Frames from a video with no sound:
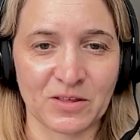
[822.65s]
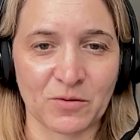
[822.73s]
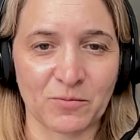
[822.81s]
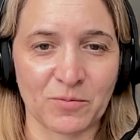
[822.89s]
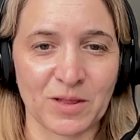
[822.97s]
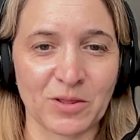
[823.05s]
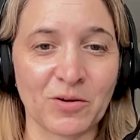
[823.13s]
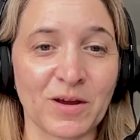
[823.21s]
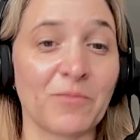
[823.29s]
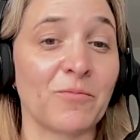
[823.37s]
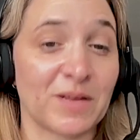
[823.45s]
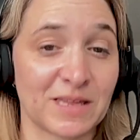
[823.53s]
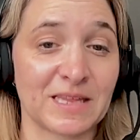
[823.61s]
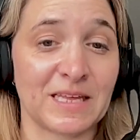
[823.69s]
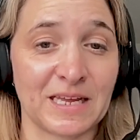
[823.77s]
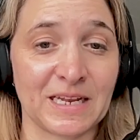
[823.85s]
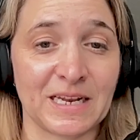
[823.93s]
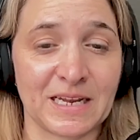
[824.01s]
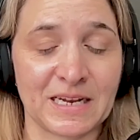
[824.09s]
So we look at what's
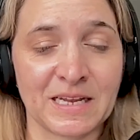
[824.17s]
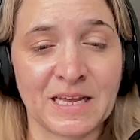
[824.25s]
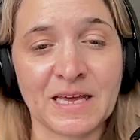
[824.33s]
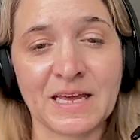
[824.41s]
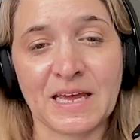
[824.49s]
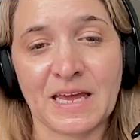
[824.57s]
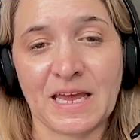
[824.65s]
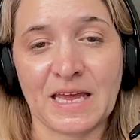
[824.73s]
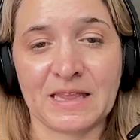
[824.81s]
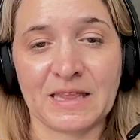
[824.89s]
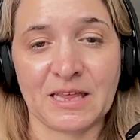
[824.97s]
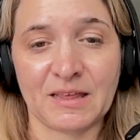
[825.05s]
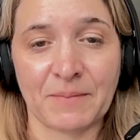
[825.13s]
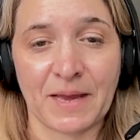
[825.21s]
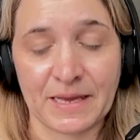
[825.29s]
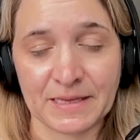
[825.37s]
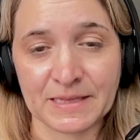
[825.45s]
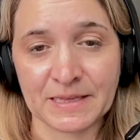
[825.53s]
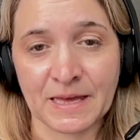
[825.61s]
needed in the
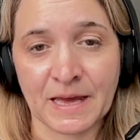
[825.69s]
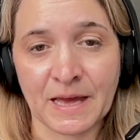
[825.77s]
space.